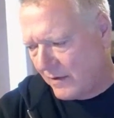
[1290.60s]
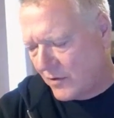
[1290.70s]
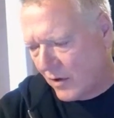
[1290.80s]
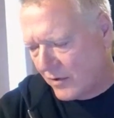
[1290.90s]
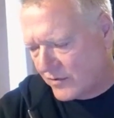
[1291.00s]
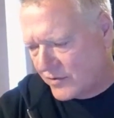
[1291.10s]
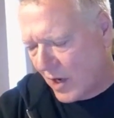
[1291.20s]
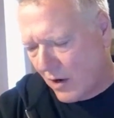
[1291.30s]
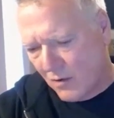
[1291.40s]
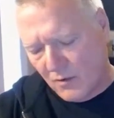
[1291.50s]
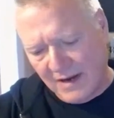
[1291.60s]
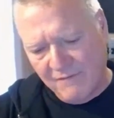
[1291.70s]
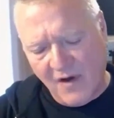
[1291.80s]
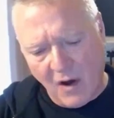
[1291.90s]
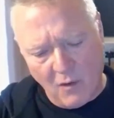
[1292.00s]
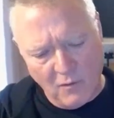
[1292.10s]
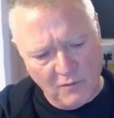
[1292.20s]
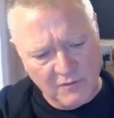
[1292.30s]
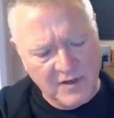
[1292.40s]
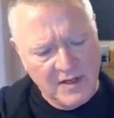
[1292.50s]
got Joe
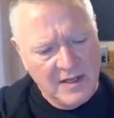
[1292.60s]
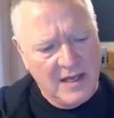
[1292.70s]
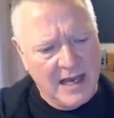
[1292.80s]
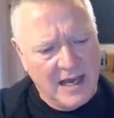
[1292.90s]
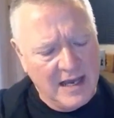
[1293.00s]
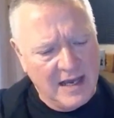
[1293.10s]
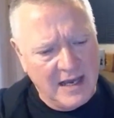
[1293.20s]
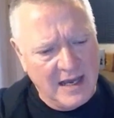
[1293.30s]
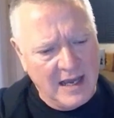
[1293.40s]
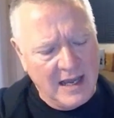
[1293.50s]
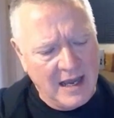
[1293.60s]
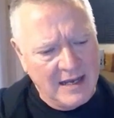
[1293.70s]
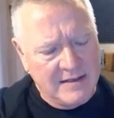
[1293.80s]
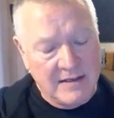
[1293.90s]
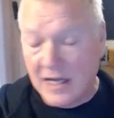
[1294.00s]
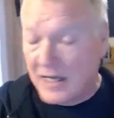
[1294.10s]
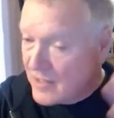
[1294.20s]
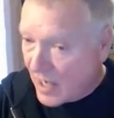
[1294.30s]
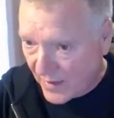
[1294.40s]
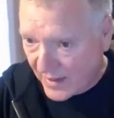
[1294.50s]
involved, I
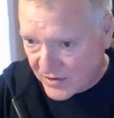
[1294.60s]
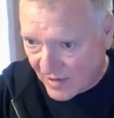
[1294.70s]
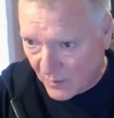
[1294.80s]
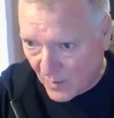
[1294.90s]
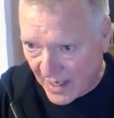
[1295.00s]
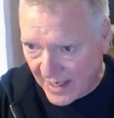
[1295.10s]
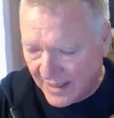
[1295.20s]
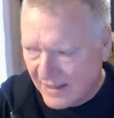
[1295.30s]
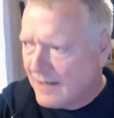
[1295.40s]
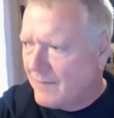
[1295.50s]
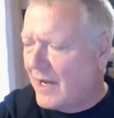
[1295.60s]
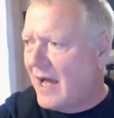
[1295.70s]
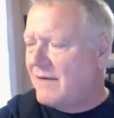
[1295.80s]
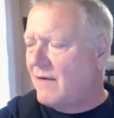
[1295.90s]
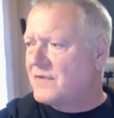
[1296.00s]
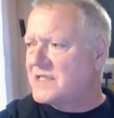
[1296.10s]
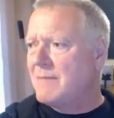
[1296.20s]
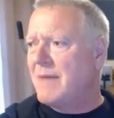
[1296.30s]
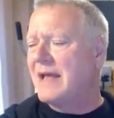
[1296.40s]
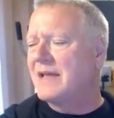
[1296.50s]
didn't know it straight away, but I'd
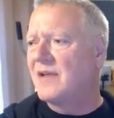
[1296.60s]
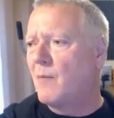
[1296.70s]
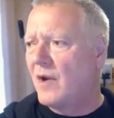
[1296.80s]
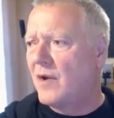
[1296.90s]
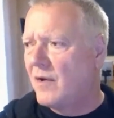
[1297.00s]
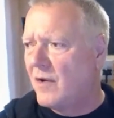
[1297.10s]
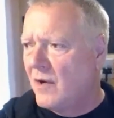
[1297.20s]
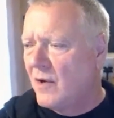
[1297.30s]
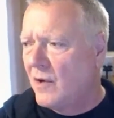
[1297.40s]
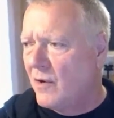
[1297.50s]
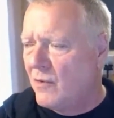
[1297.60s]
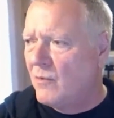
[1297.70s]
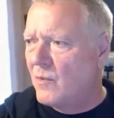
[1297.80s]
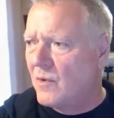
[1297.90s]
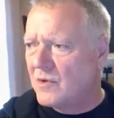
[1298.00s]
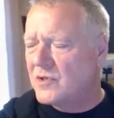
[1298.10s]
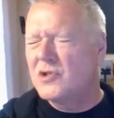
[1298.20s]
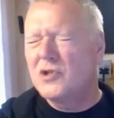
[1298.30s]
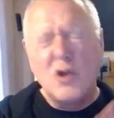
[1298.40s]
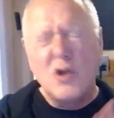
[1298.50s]
obviously met someone who
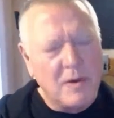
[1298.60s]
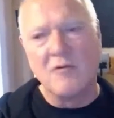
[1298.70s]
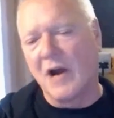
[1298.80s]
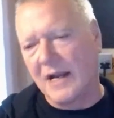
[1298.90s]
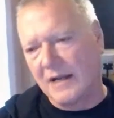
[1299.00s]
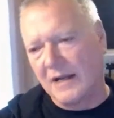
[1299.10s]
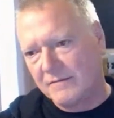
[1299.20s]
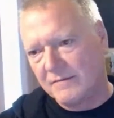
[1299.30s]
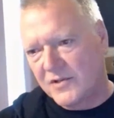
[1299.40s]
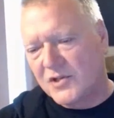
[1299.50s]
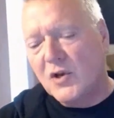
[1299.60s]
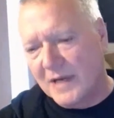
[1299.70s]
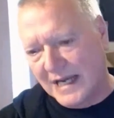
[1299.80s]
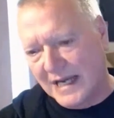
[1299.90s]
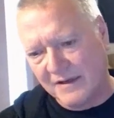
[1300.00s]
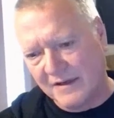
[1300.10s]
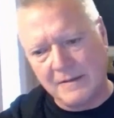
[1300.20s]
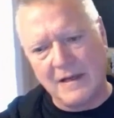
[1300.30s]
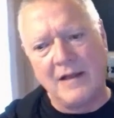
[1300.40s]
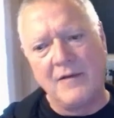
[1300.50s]
super bright, super
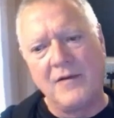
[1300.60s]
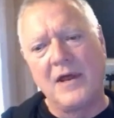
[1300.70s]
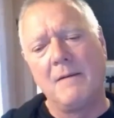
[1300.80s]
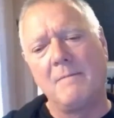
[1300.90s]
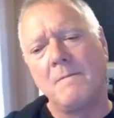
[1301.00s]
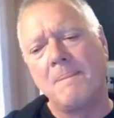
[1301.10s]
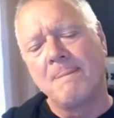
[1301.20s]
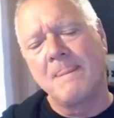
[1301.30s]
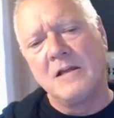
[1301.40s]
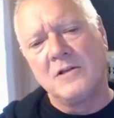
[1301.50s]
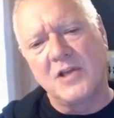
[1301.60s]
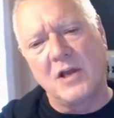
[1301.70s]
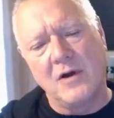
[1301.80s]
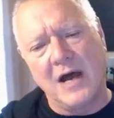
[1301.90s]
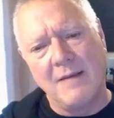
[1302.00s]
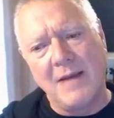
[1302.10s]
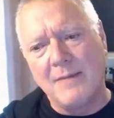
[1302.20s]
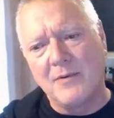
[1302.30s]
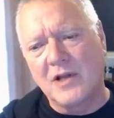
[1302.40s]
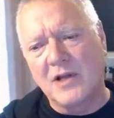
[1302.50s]
clever, and so I'm
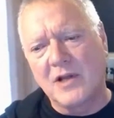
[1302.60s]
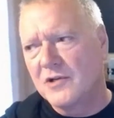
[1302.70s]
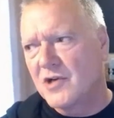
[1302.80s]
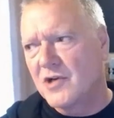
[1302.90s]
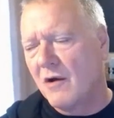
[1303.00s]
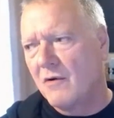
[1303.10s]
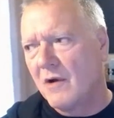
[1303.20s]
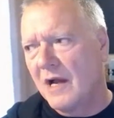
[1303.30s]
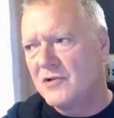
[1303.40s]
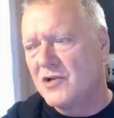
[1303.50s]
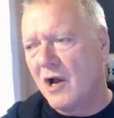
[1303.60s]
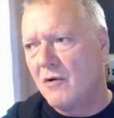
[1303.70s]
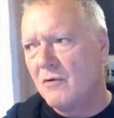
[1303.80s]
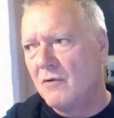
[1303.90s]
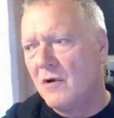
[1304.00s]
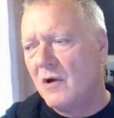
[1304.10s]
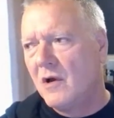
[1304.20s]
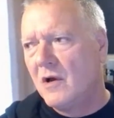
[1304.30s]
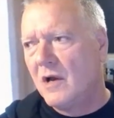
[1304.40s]
able to go to Joe, and Joe,